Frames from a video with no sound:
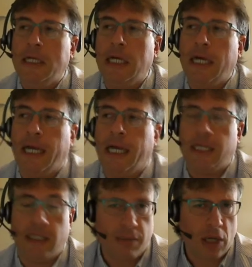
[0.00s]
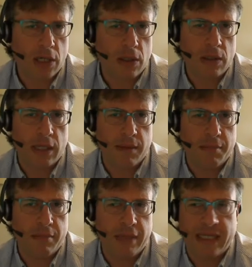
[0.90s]
and in a bottle,
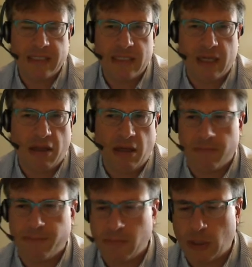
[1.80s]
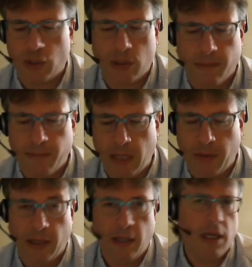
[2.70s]
plastic, I think, I'm not sure.
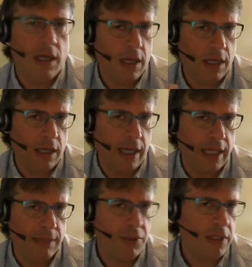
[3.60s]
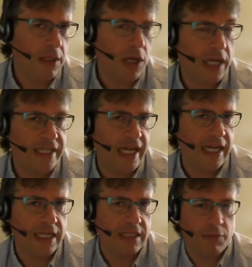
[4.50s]
Anyway, and put it in
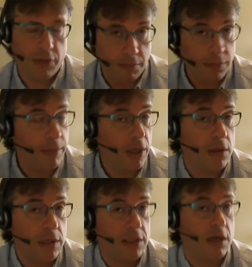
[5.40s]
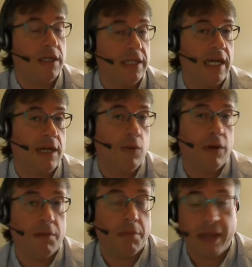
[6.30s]
contact, put the bottle in contact
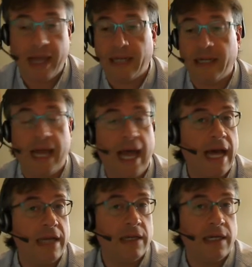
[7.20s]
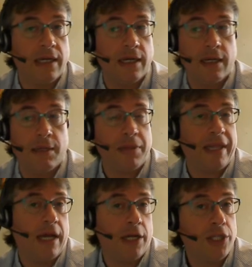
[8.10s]
with a plant, and had
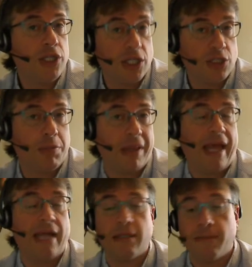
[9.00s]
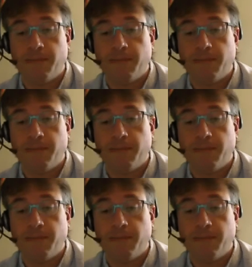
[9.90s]
an untouched plant.